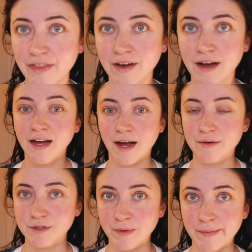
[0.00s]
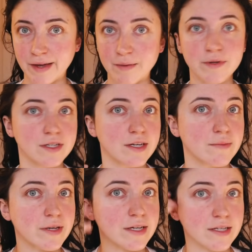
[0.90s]
thought I would do my makeup routine
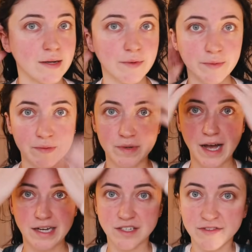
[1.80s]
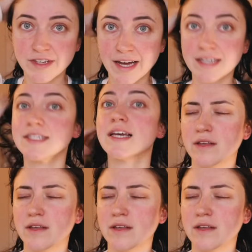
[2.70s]
because a couple of people asked for that